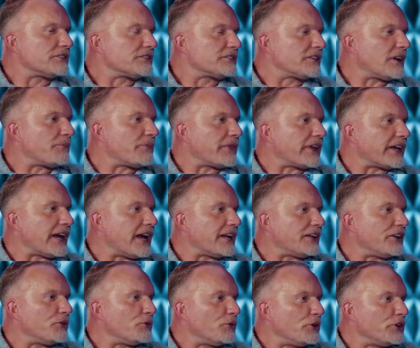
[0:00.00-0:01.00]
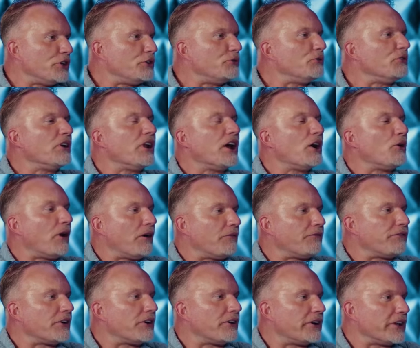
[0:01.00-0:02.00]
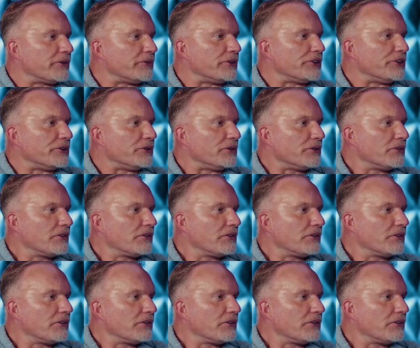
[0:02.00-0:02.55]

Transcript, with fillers: something I do where you know I'm flirting with you?